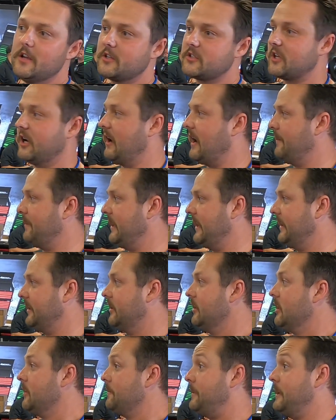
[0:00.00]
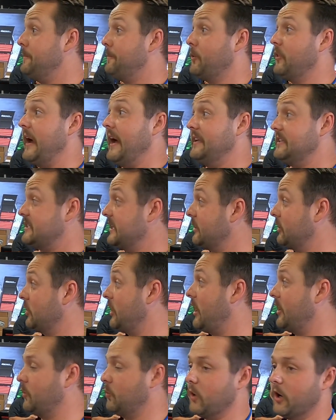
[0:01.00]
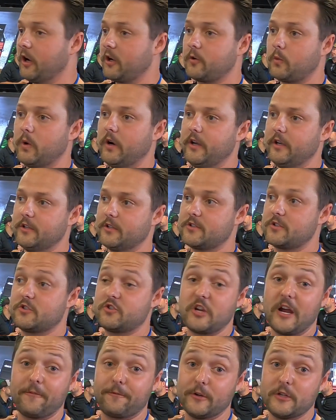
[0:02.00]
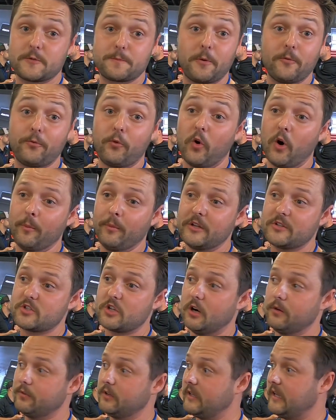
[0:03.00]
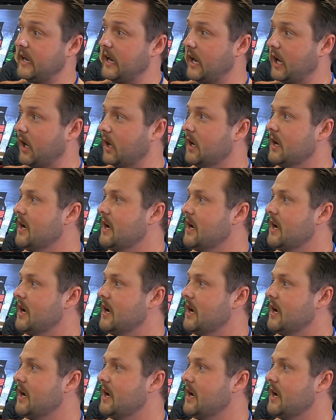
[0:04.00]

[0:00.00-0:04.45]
So I mean, people that did a lot of work was Jeffrey's Performance over there.